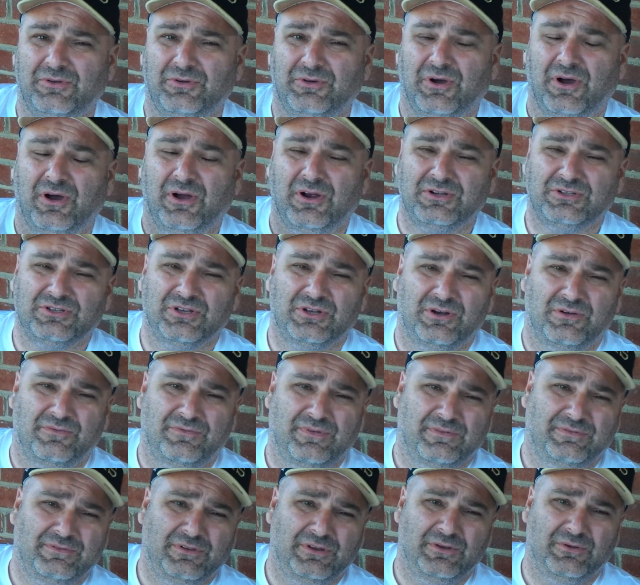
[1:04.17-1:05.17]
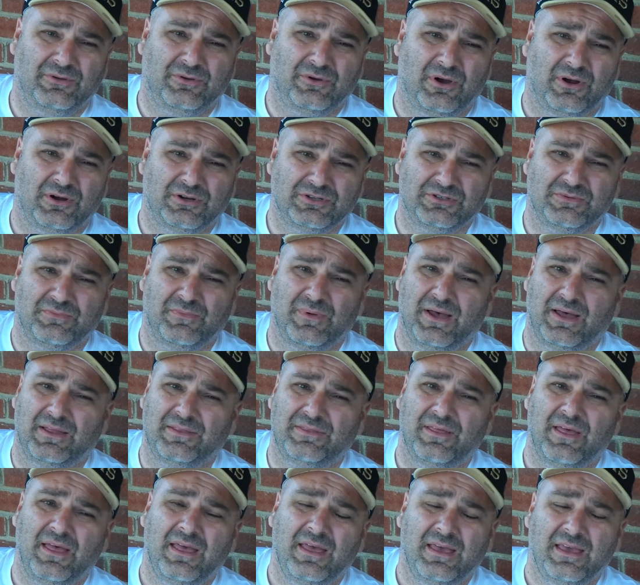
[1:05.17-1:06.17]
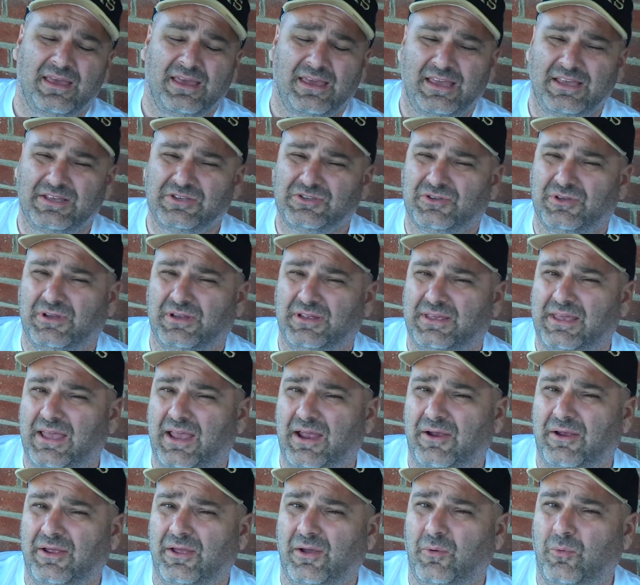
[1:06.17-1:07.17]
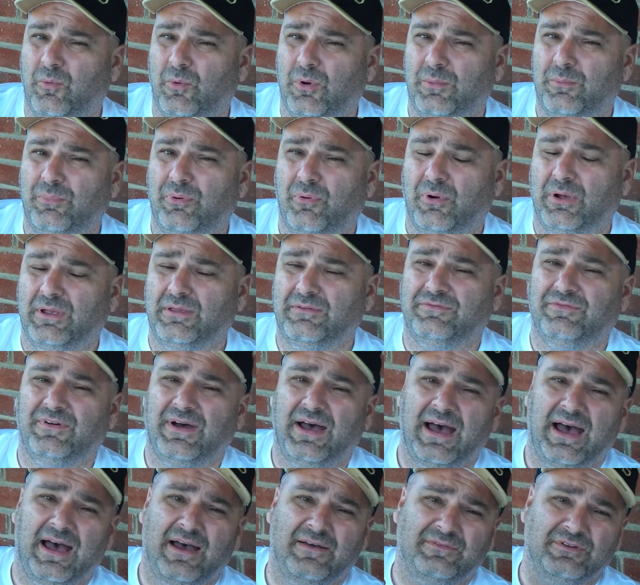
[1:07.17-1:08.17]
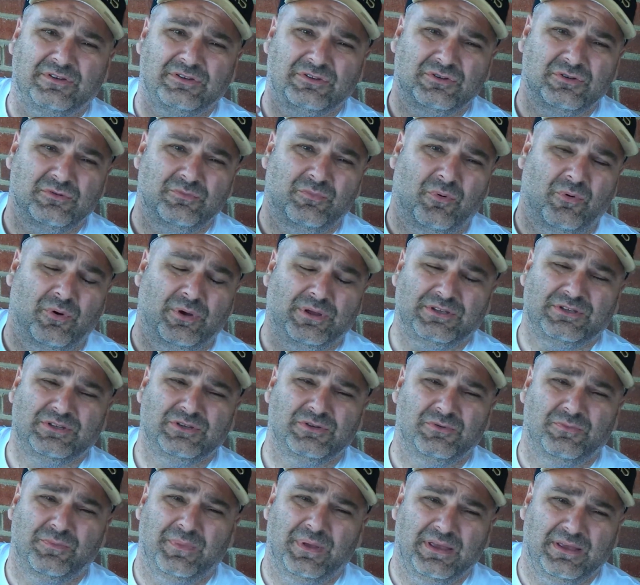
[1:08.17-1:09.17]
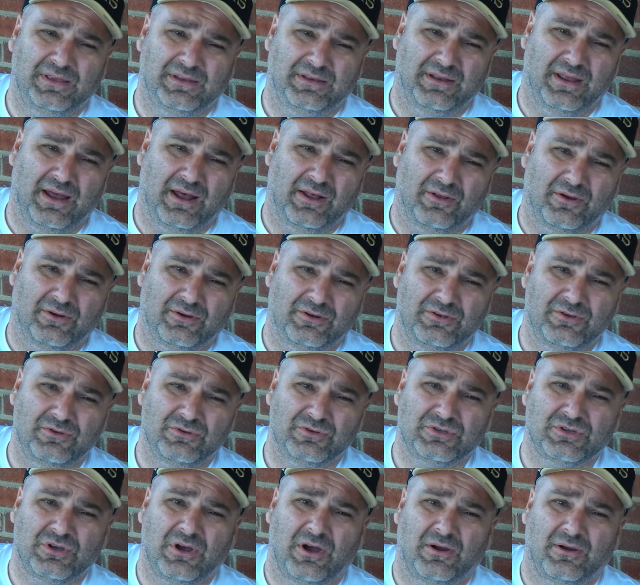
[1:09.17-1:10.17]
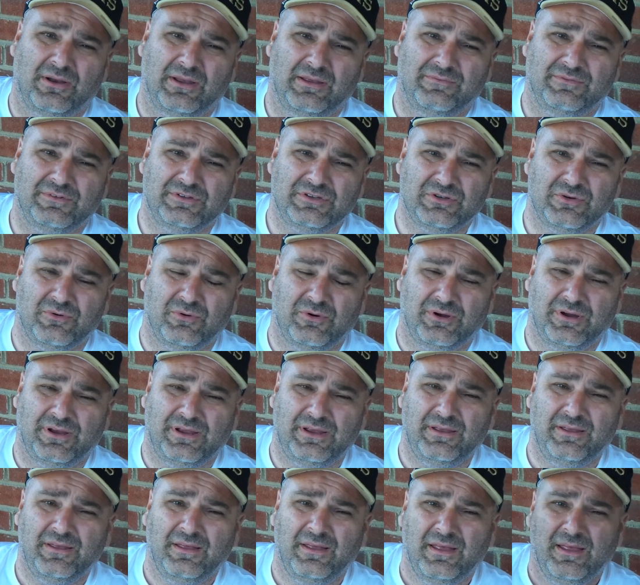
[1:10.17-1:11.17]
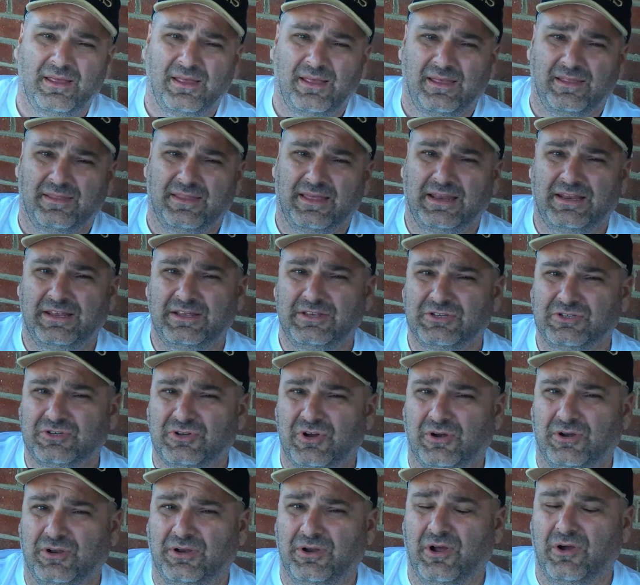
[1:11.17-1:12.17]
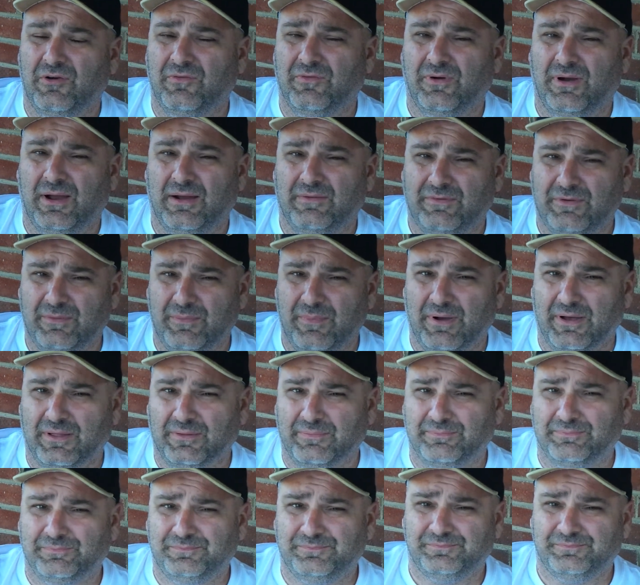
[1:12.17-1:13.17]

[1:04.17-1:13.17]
new cars, 150 new cars a month, he's going to carry a $1.5 to $2.2 million used car inventory that he's turning over every month.